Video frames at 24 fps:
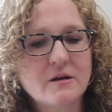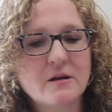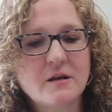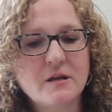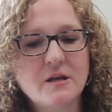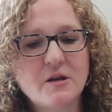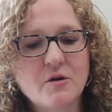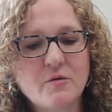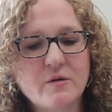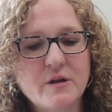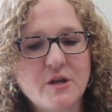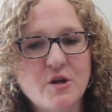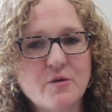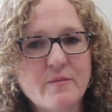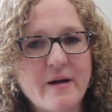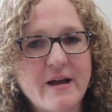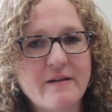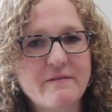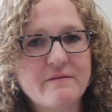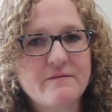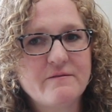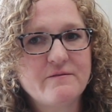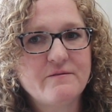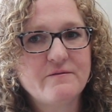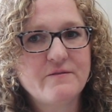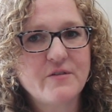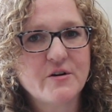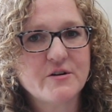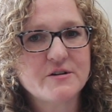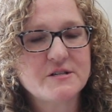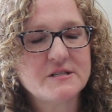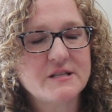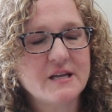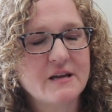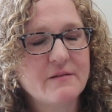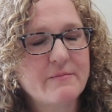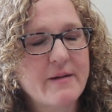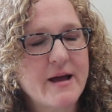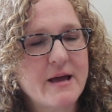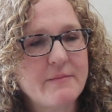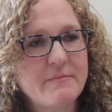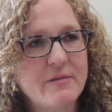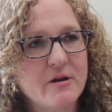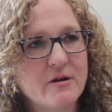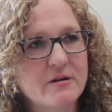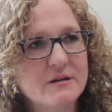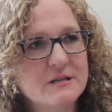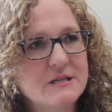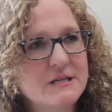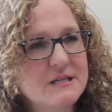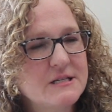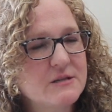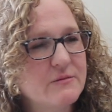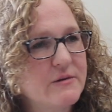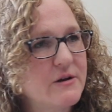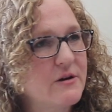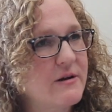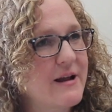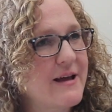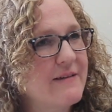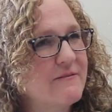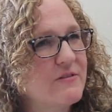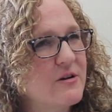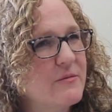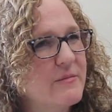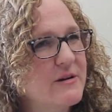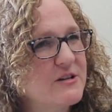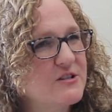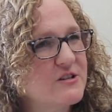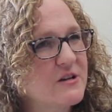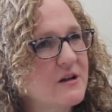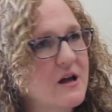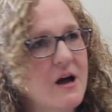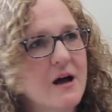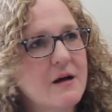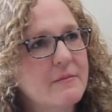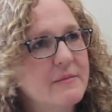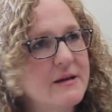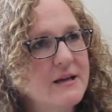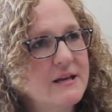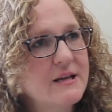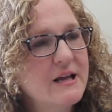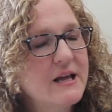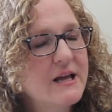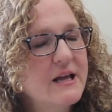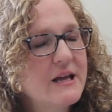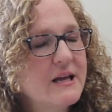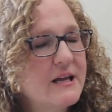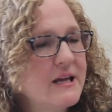You might first think by appearances that we don't have very much in common.